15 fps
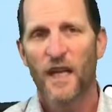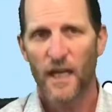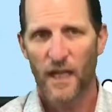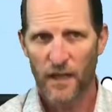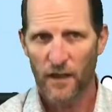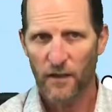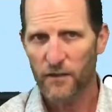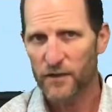
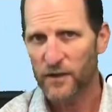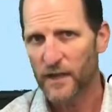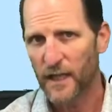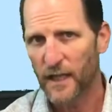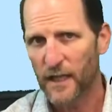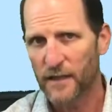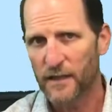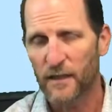In other
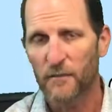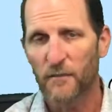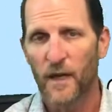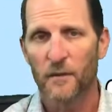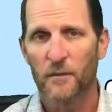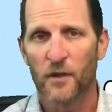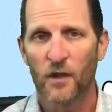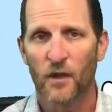states, it
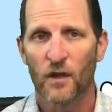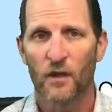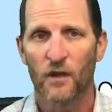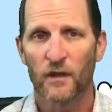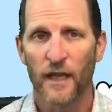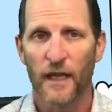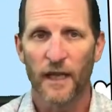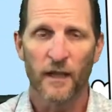might be
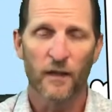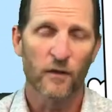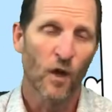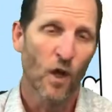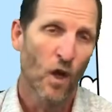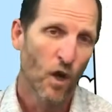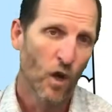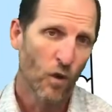called a
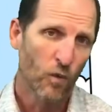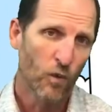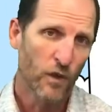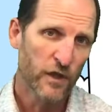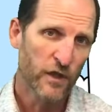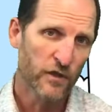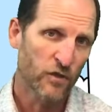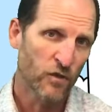wood
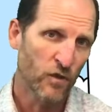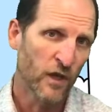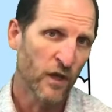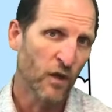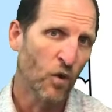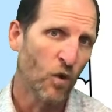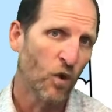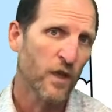
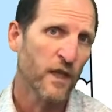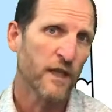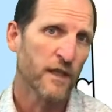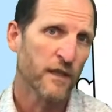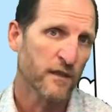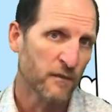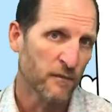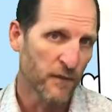destroying
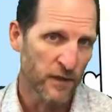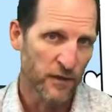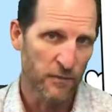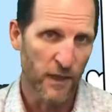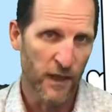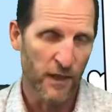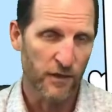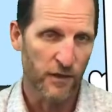organism
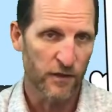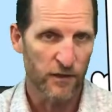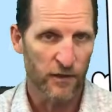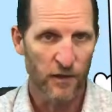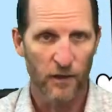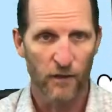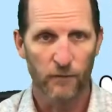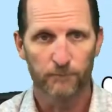inspection.
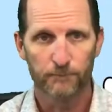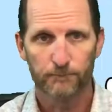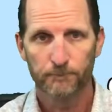So